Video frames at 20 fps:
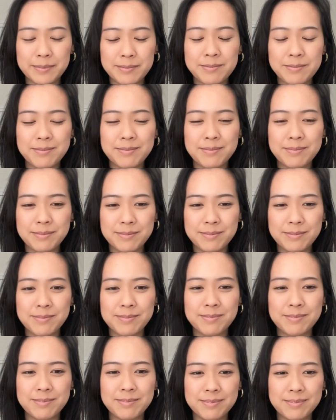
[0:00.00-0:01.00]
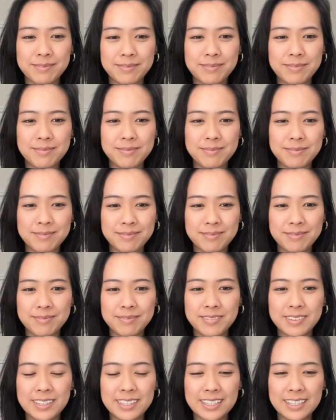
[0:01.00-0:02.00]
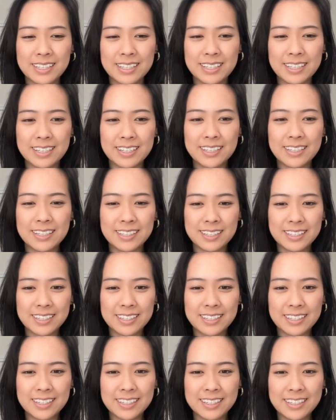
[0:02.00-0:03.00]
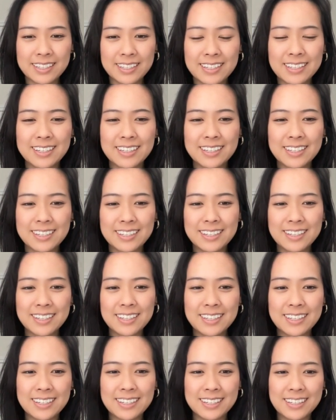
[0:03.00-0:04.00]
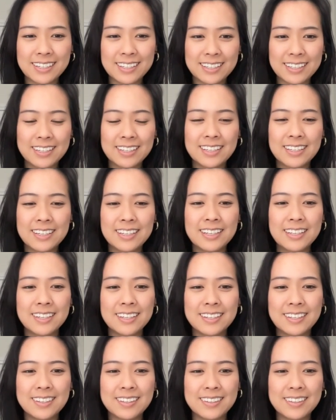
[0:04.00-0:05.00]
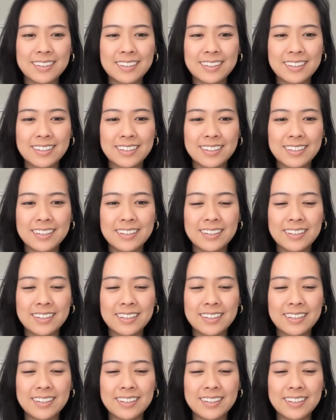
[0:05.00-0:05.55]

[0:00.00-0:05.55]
(not speaking)